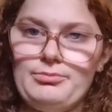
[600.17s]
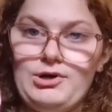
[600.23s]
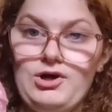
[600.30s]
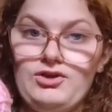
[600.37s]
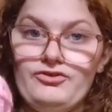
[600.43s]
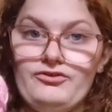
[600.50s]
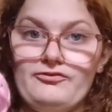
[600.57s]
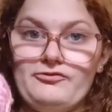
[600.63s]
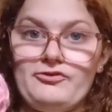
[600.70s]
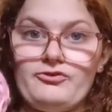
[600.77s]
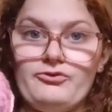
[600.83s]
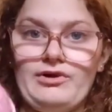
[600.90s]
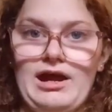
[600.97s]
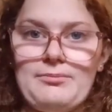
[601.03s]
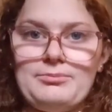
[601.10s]
balls of
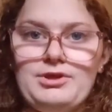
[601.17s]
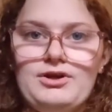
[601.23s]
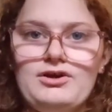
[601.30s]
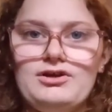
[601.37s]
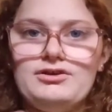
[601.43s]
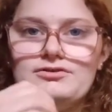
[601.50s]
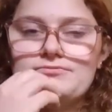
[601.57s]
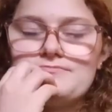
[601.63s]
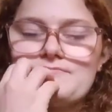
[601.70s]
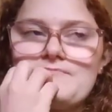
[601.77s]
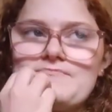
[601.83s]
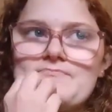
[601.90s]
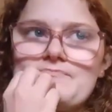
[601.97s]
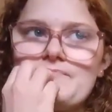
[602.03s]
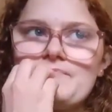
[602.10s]
scrap yarn,
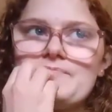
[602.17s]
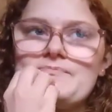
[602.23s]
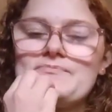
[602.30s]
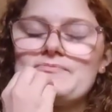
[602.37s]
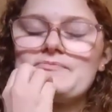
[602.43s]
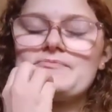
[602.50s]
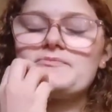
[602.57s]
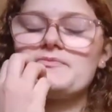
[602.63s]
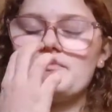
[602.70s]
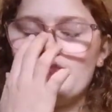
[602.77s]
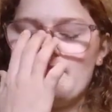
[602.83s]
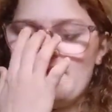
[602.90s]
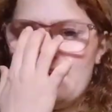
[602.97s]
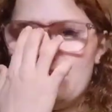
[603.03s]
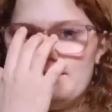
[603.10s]

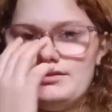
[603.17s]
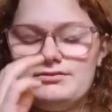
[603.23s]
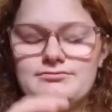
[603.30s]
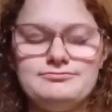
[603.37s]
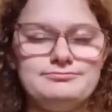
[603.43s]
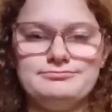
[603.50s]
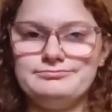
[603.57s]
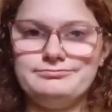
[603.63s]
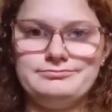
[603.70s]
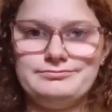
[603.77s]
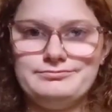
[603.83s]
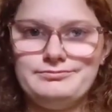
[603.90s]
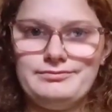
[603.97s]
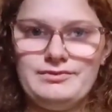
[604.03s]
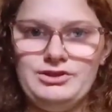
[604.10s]
then
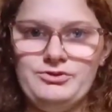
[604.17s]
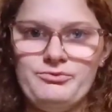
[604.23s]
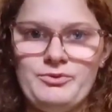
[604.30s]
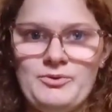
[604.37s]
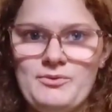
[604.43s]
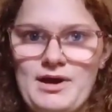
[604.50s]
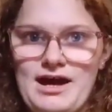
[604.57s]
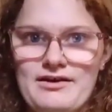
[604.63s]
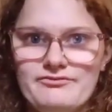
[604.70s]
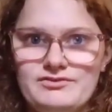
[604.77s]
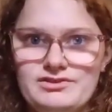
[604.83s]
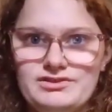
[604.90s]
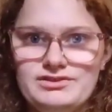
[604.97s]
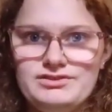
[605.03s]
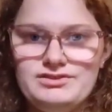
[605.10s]
you won't have
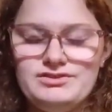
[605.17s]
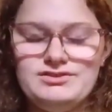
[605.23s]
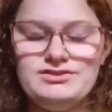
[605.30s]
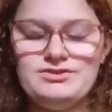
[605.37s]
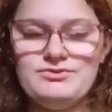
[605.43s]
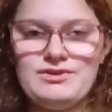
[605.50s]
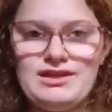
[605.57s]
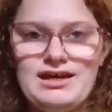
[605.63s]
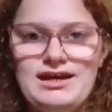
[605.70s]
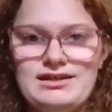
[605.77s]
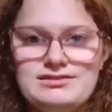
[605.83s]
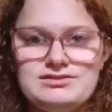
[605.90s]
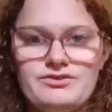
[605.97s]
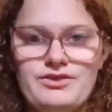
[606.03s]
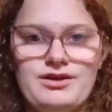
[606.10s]
to do that,
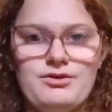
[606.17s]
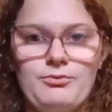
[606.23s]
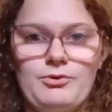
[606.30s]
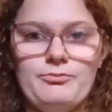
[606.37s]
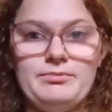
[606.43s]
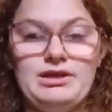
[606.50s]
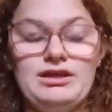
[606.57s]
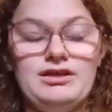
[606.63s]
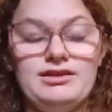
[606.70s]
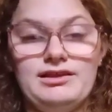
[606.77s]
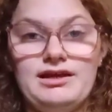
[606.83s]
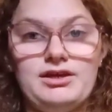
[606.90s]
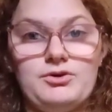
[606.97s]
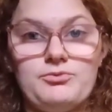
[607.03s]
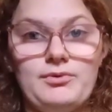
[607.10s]
so there won't be
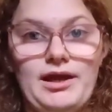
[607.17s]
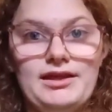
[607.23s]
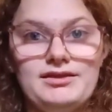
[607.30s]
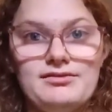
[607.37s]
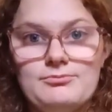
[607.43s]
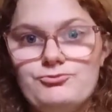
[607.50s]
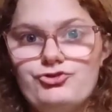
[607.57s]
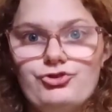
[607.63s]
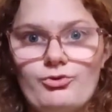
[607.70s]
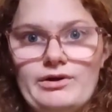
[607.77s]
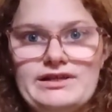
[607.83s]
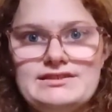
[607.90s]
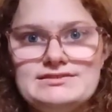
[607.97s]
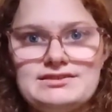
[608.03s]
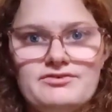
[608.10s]
like random
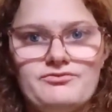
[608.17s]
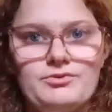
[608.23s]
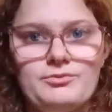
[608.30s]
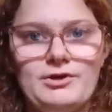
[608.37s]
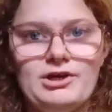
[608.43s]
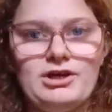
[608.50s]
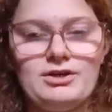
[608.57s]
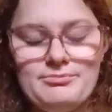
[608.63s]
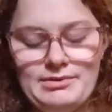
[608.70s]
joins everywhere.